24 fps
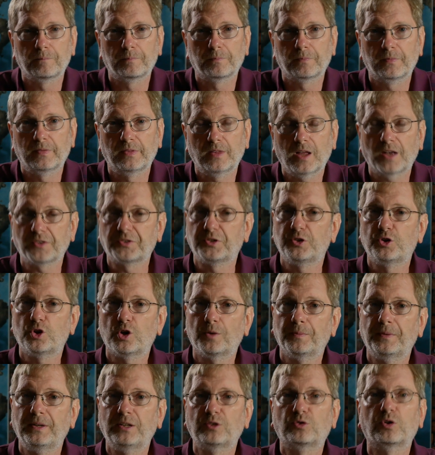Nazi
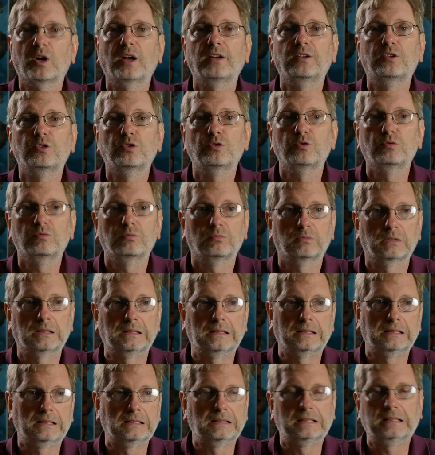Germany tried to
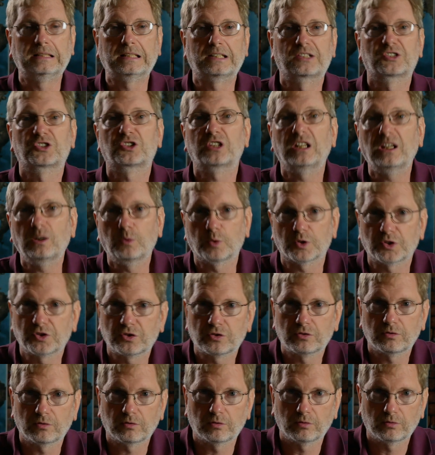extinguish
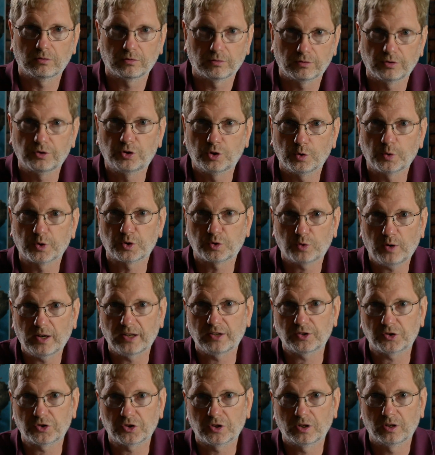the Jewish
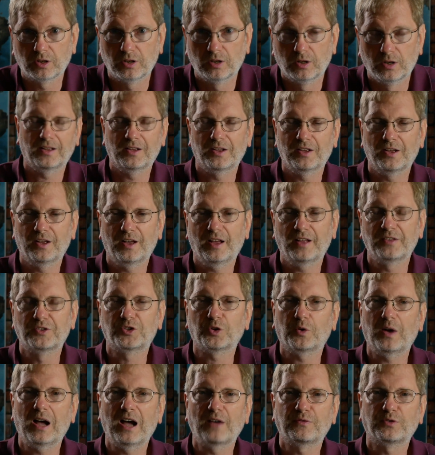race. And
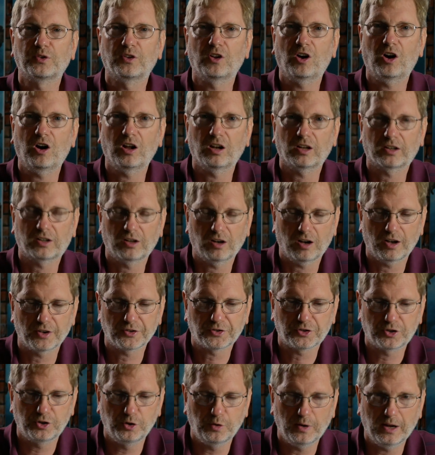so after the
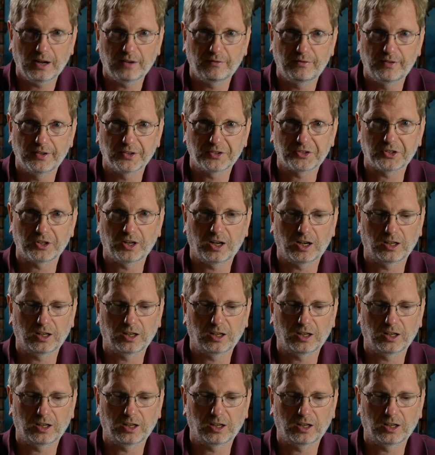Holocaust, you have this